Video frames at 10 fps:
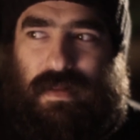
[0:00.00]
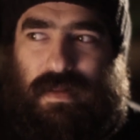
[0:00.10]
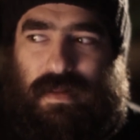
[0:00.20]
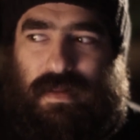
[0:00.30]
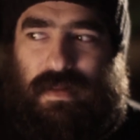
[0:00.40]

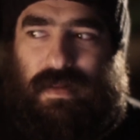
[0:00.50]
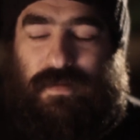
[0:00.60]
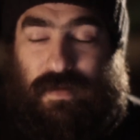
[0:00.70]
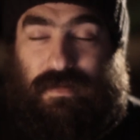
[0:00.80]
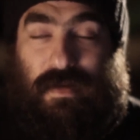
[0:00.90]
if
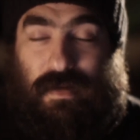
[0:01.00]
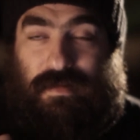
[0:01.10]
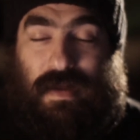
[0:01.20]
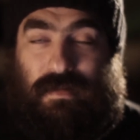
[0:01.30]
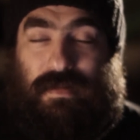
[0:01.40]
it turns
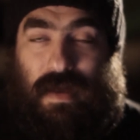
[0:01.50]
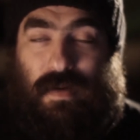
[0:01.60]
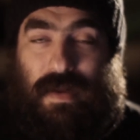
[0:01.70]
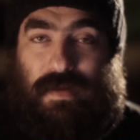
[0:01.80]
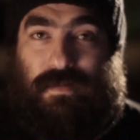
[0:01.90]
out that
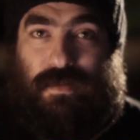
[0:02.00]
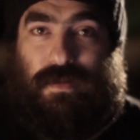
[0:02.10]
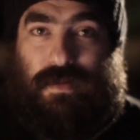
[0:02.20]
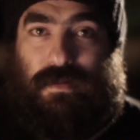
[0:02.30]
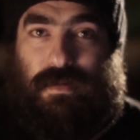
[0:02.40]
way for
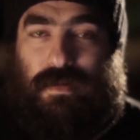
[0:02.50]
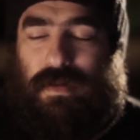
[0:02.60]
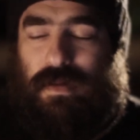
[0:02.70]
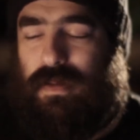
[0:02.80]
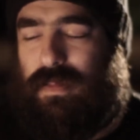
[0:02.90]
you,
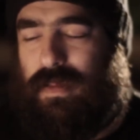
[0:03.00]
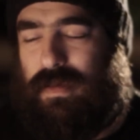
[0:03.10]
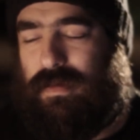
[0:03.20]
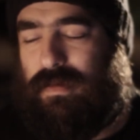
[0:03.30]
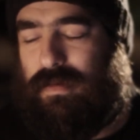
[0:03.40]
then
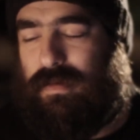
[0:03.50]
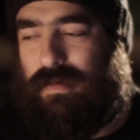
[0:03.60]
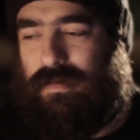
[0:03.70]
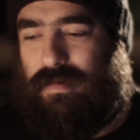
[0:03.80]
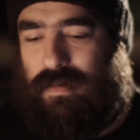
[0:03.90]

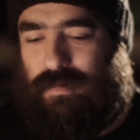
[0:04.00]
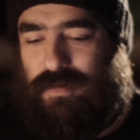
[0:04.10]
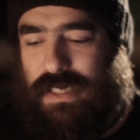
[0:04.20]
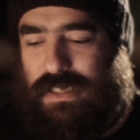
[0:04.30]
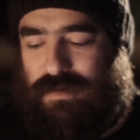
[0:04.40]
the
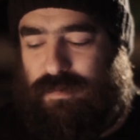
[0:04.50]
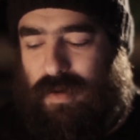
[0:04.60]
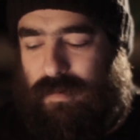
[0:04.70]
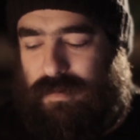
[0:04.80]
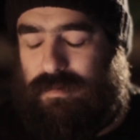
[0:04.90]
change is
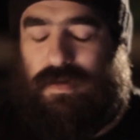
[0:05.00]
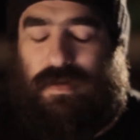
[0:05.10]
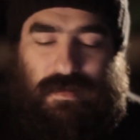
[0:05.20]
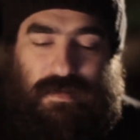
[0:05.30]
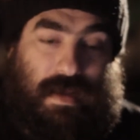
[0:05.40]
permanent because
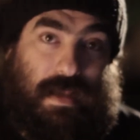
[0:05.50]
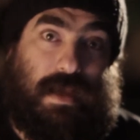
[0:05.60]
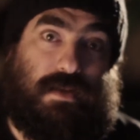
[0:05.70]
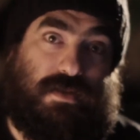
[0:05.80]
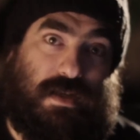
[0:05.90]
the DNA
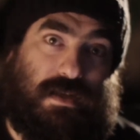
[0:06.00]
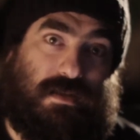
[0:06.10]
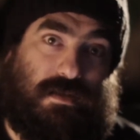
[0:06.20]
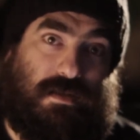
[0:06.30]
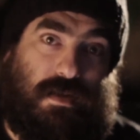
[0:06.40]
is
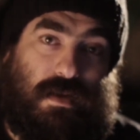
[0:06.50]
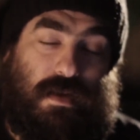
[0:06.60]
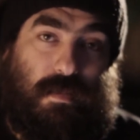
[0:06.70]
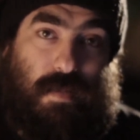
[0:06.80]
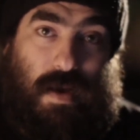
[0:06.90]
changed
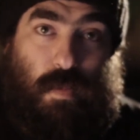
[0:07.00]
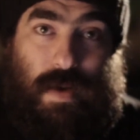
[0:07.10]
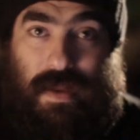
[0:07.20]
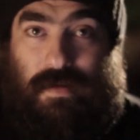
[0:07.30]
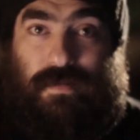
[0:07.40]
by
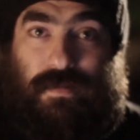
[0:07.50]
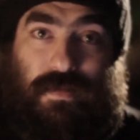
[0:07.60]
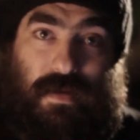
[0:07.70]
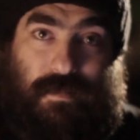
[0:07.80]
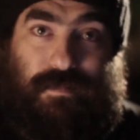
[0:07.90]
way of
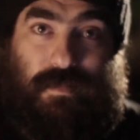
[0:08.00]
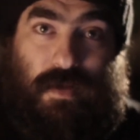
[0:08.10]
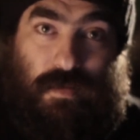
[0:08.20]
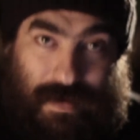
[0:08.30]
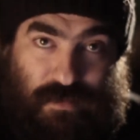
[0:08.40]

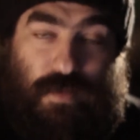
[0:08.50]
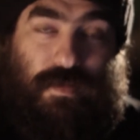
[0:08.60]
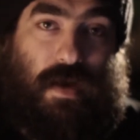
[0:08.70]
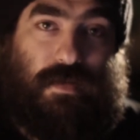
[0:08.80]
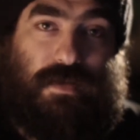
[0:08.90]

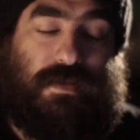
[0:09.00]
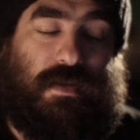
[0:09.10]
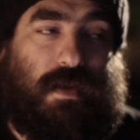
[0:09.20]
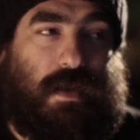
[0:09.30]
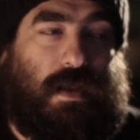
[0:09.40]
retrovirus,
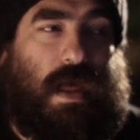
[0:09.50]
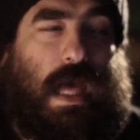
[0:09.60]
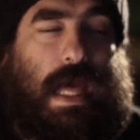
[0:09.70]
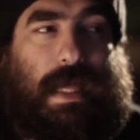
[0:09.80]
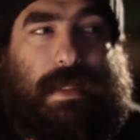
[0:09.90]

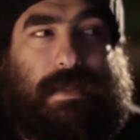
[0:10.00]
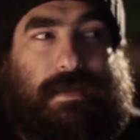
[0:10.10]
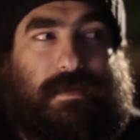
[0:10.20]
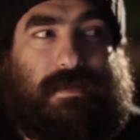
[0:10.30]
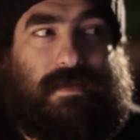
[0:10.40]

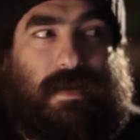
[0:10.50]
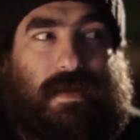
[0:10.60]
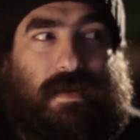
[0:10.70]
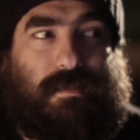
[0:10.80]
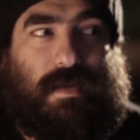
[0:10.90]
and
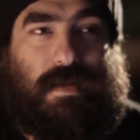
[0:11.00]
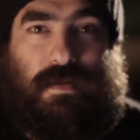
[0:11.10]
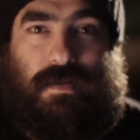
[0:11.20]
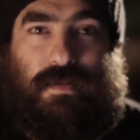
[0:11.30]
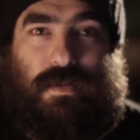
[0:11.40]
it
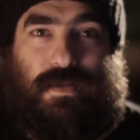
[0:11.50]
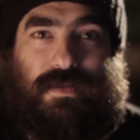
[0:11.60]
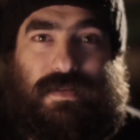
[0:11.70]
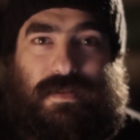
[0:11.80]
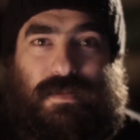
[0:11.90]
can cause
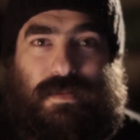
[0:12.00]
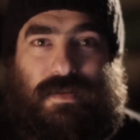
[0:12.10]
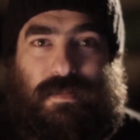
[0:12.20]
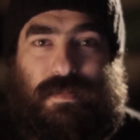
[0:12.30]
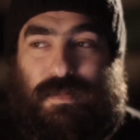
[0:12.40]
an
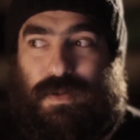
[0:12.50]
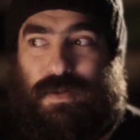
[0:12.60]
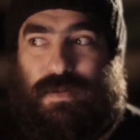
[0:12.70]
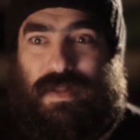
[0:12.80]
autoimmune